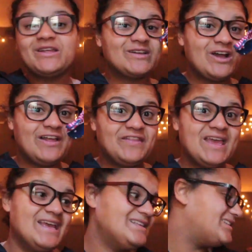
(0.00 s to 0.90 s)
Got
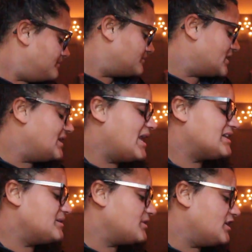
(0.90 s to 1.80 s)
this.
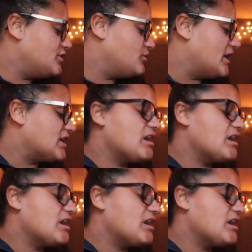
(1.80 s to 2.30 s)
Next, I'm going to do, like,